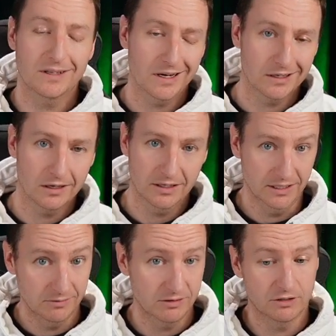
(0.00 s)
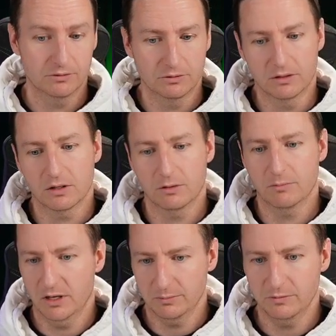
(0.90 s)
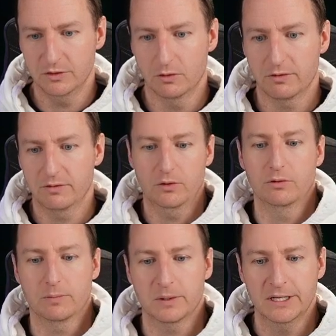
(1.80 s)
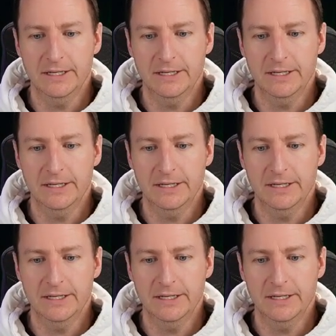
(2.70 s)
that I got in Visual Studio Code about North Europe